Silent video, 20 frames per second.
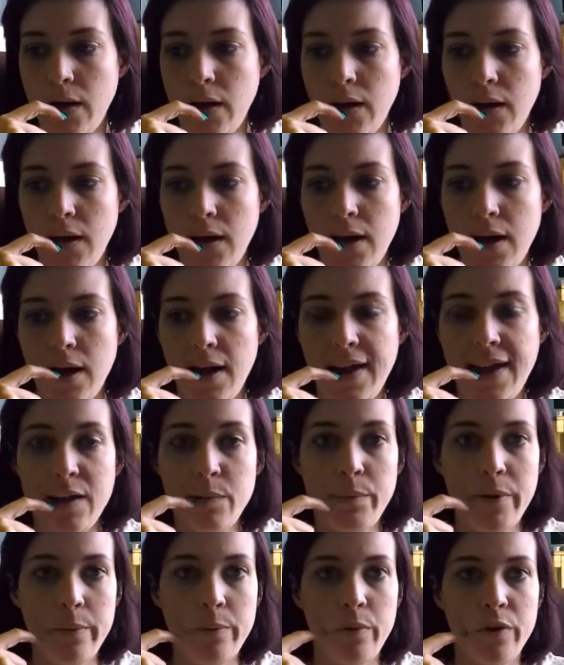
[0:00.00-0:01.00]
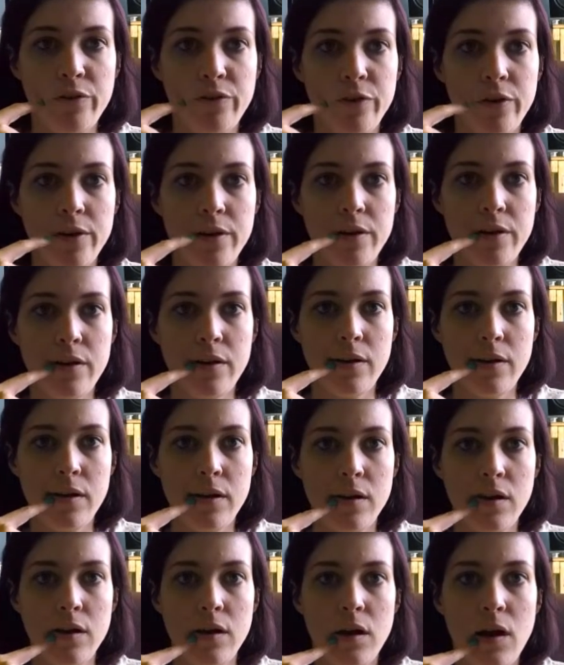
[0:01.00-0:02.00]
I had my boyfriend
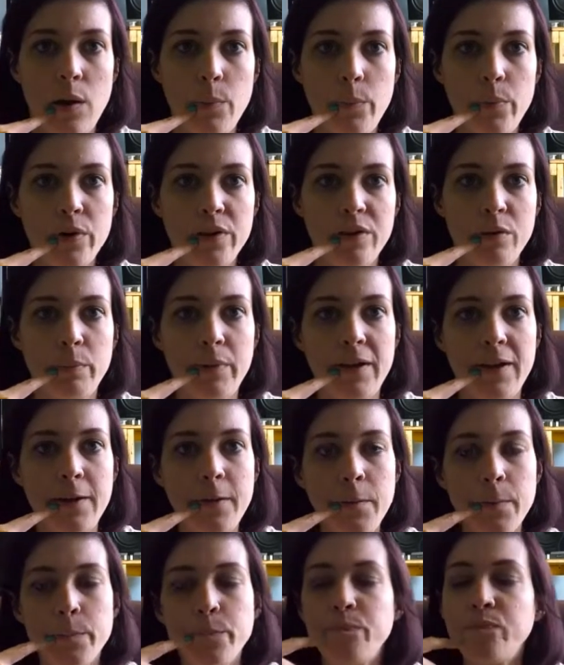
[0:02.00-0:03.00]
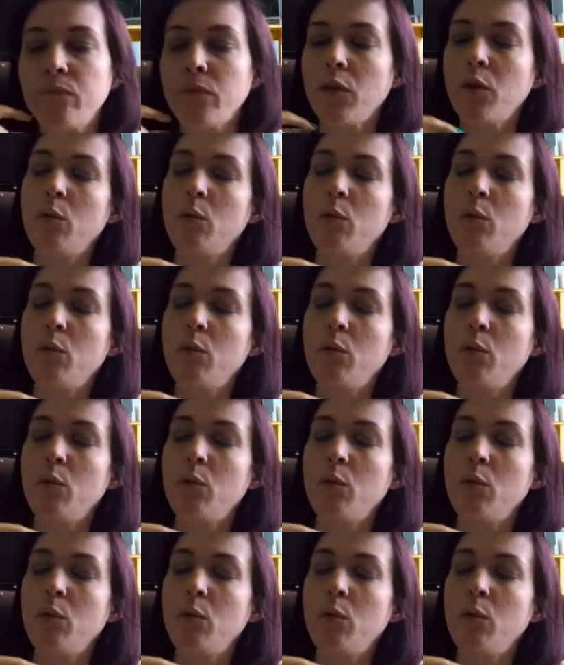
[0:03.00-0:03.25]
up with me, and